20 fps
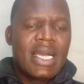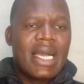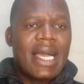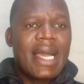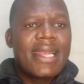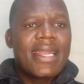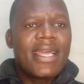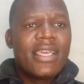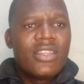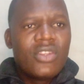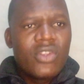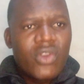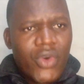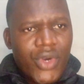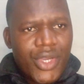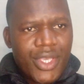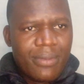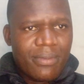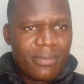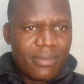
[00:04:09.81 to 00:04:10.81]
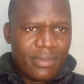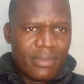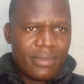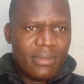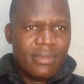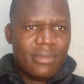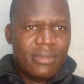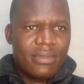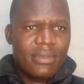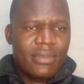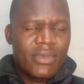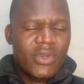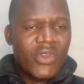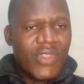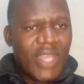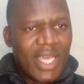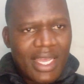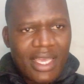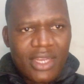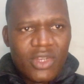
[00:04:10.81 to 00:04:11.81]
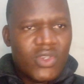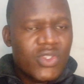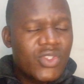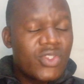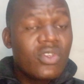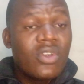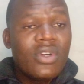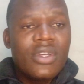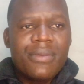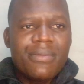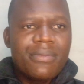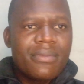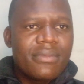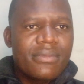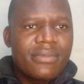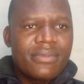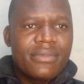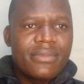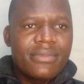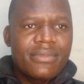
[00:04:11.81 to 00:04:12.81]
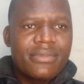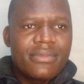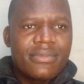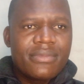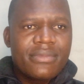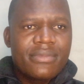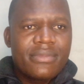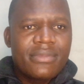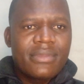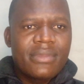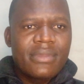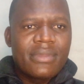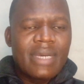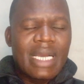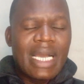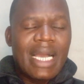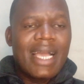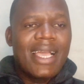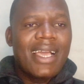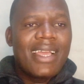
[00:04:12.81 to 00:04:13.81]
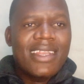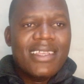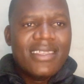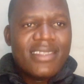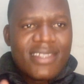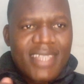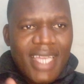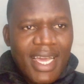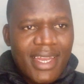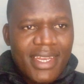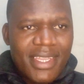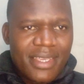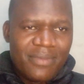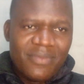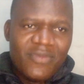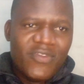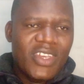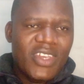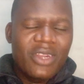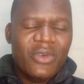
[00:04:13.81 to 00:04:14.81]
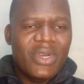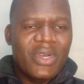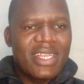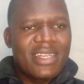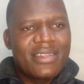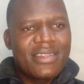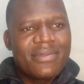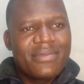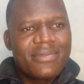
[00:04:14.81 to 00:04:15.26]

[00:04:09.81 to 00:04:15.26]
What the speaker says: and I know him, not that I don't know him. I understand him very well.